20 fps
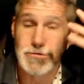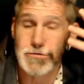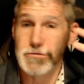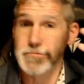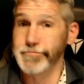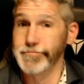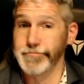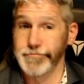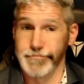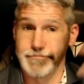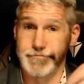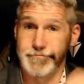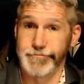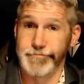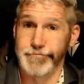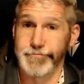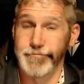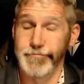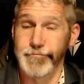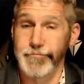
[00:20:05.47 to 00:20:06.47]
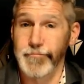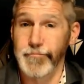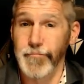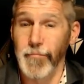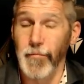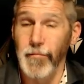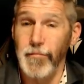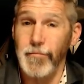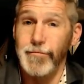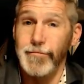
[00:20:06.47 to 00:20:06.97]
biases that
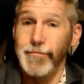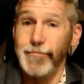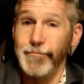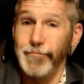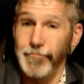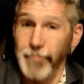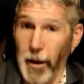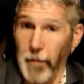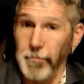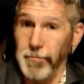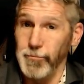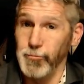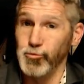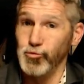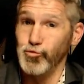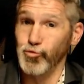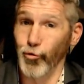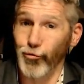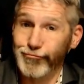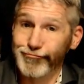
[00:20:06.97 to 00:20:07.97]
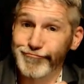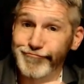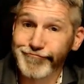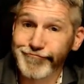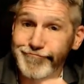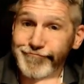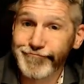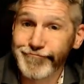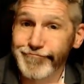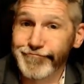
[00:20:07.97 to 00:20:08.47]
they are aware of
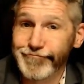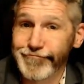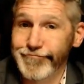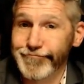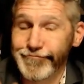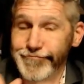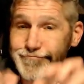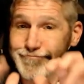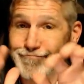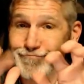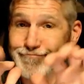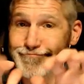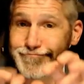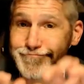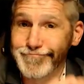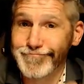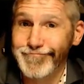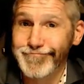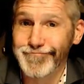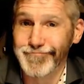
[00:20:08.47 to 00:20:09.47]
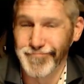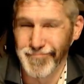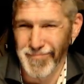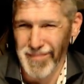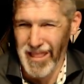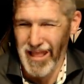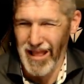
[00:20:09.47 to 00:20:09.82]
and unaware of. So as